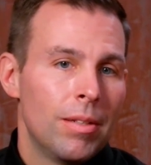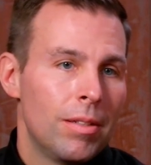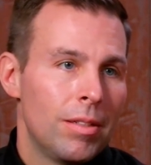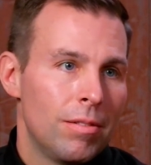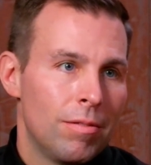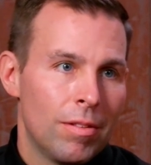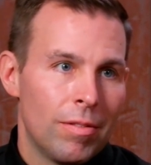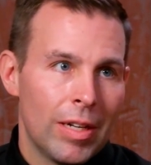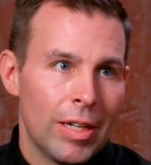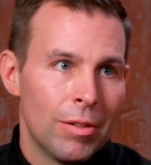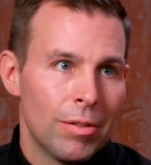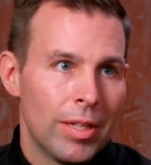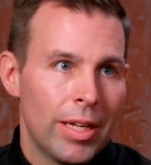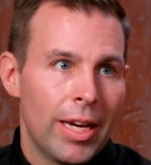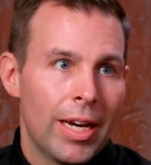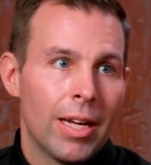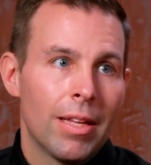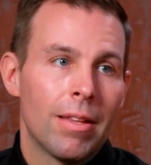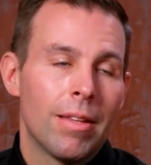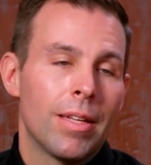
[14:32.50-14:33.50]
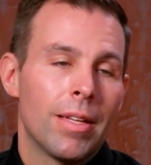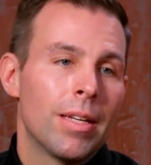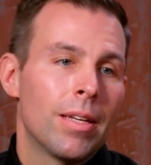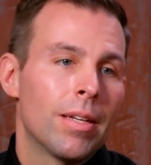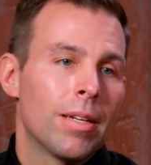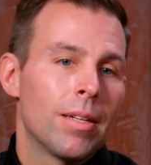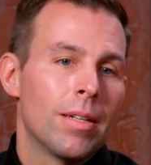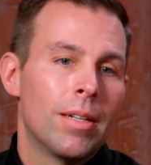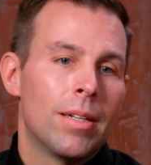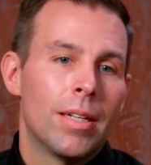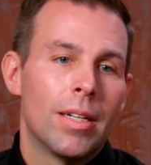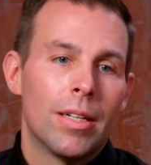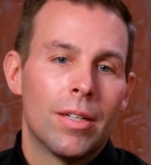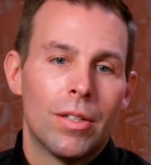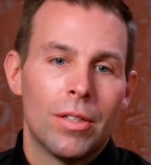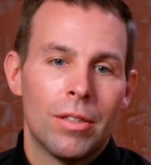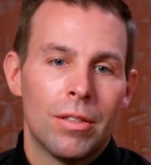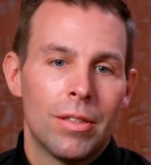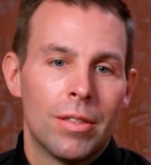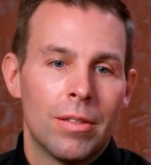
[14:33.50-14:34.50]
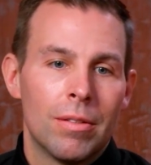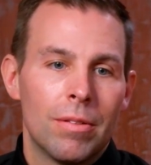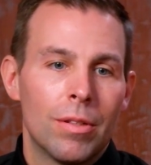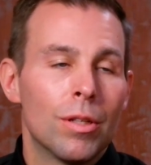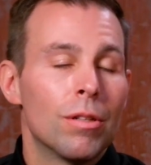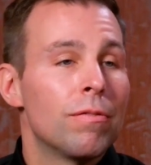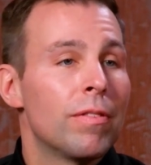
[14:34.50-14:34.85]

Devout Catholic, her